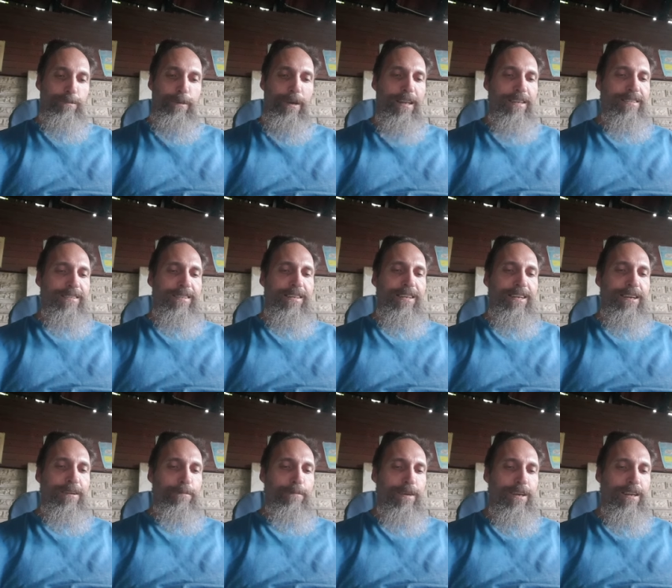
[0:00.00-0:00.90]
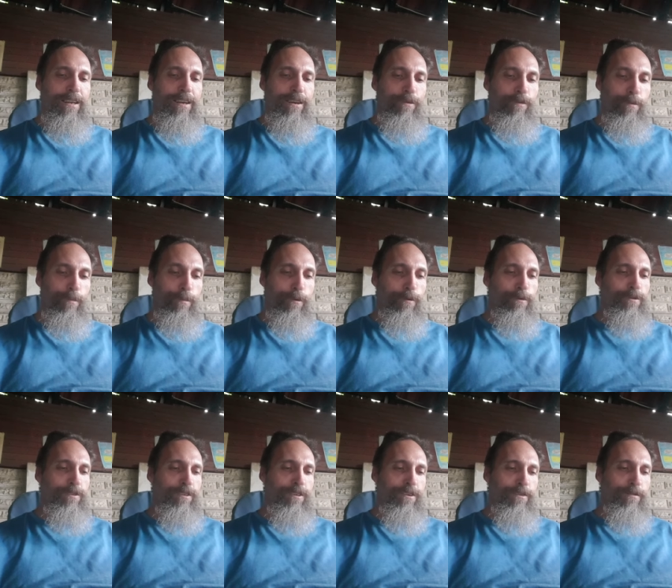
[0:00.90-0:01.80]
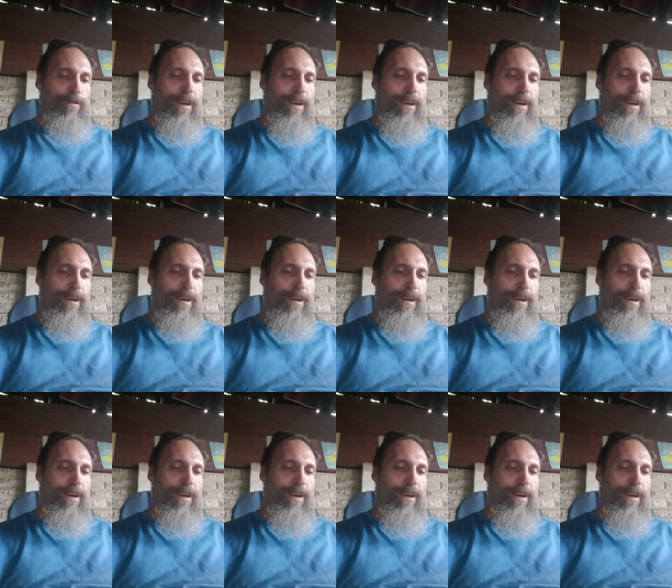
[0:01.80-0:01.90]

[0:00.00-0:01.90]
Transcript: Palestinian media reported,